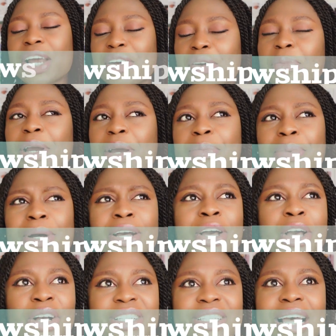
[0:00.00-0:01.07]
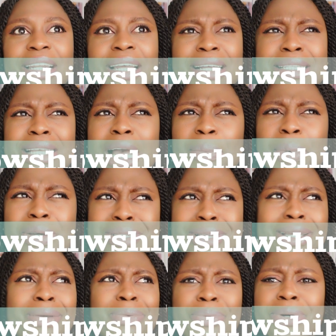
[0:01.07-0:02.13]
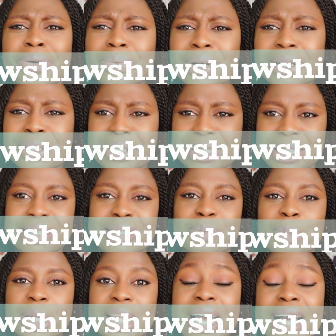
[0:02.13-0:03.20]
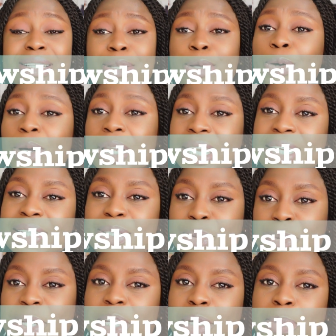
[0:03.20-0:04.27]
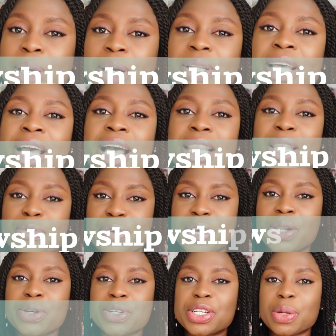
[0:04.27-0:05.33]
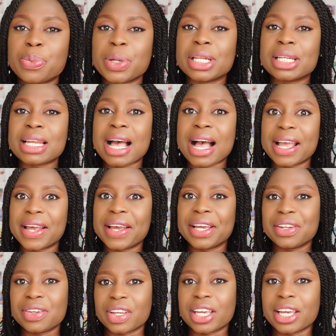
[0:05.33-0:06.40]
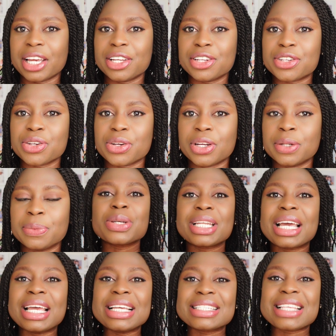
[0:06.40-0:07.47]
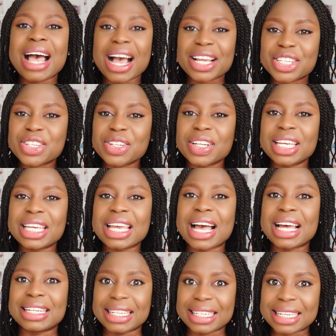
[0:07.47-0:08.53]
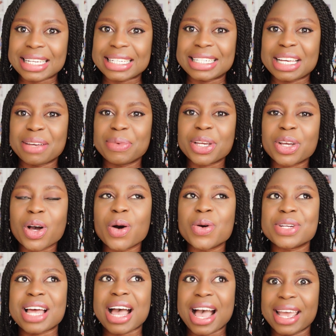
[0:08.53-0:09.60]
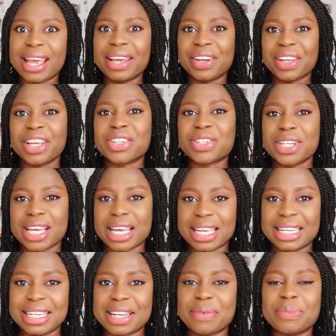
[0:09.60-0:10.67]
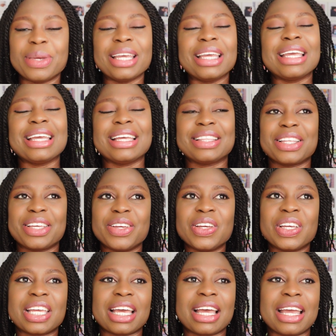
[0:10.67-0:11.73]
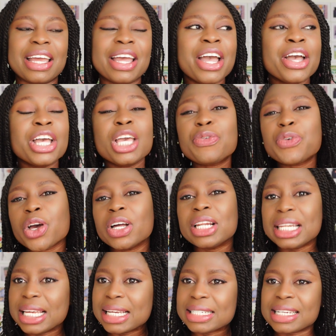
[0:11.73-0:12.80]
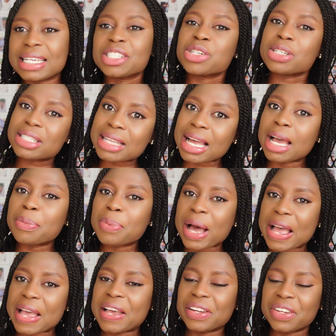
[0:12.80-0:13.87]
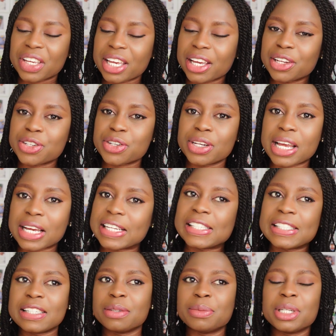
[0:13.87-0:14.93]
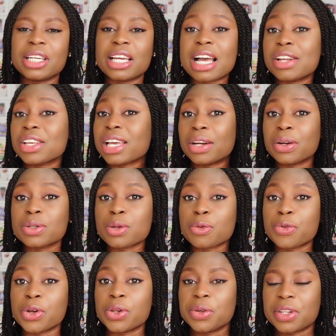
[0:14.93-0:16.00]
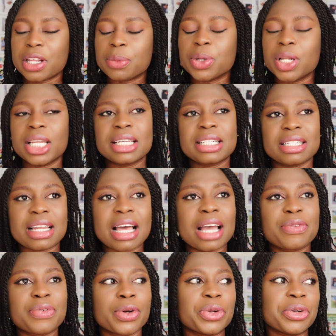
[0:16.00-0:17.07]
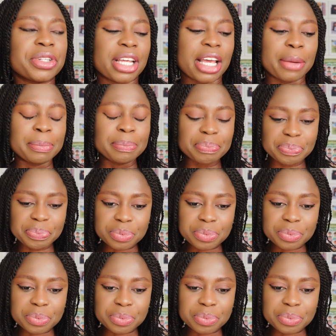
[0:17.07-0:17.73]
I remember, because at that time I was like, what does this mean? I had to go online to read about the fellowship in higher education. So there is actually an academy called Higher Education Academy in the UK. If you're on LinkedIn, just type Higher Education Academy, and you can also follow them on LinkedIn. I follow them.